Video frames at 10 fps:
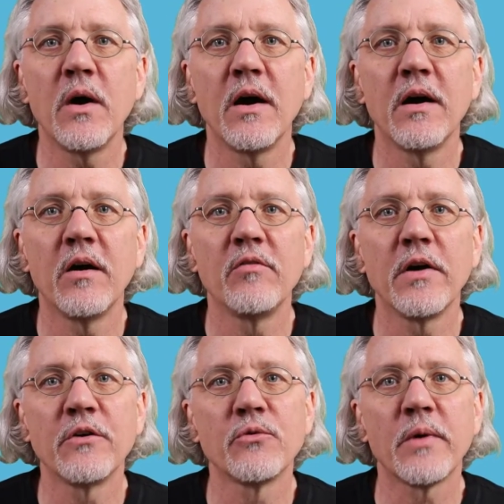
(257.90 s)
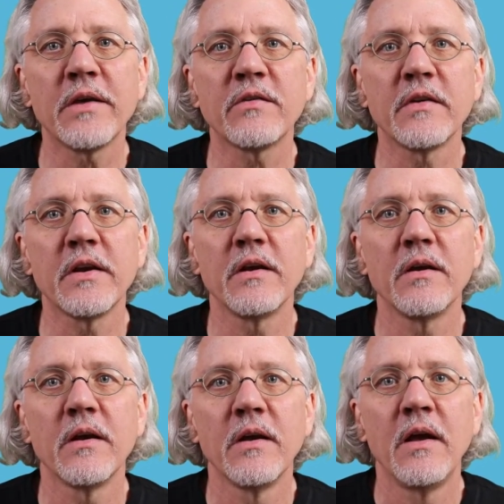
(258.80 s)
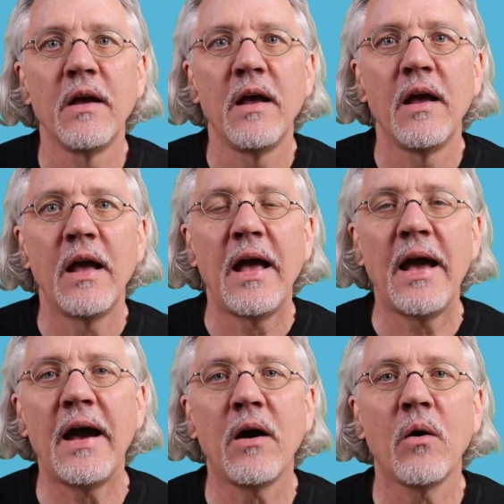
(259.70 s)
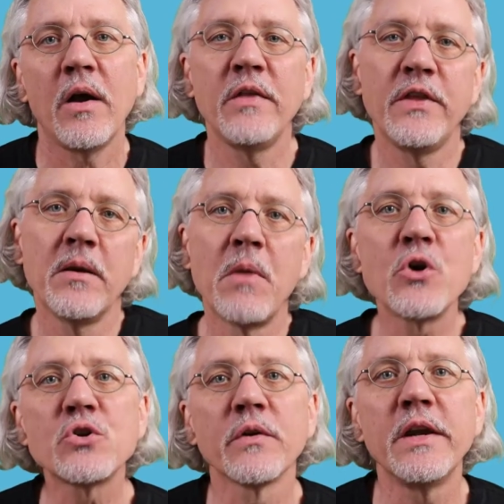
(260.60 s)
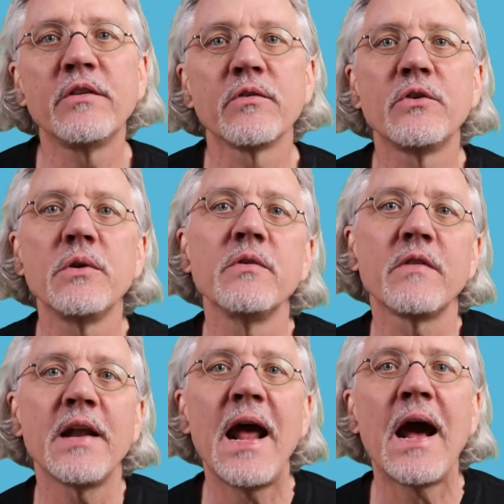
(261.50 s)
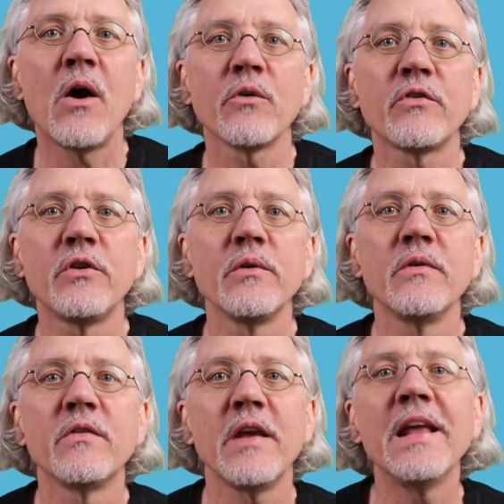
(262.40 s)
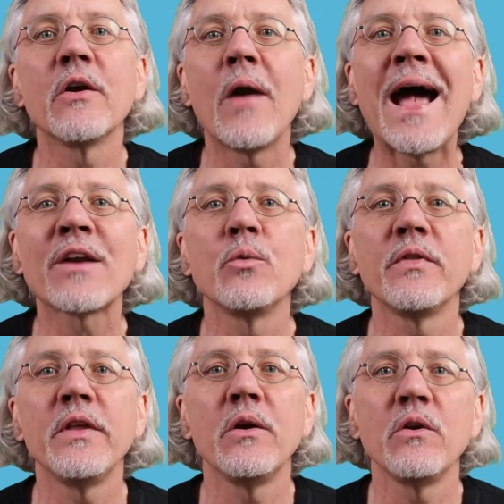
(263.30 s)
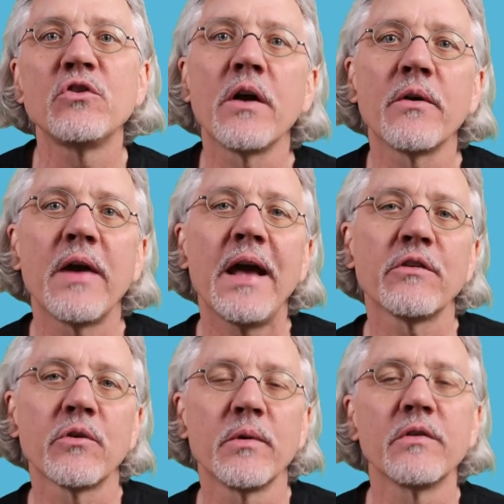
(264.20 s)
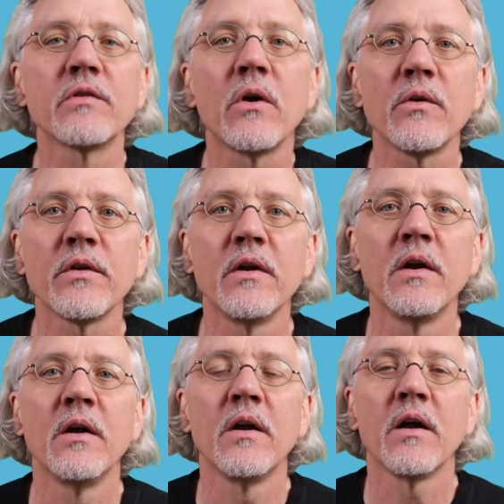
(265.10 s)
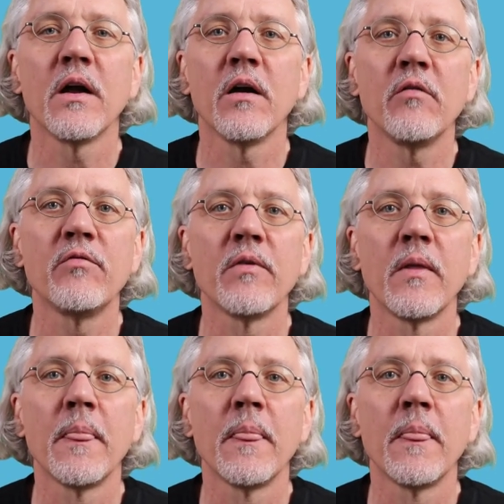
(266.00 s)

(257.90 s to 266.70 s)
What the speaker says: of addressing how the emotional needs of students and how students interact with each other as a result of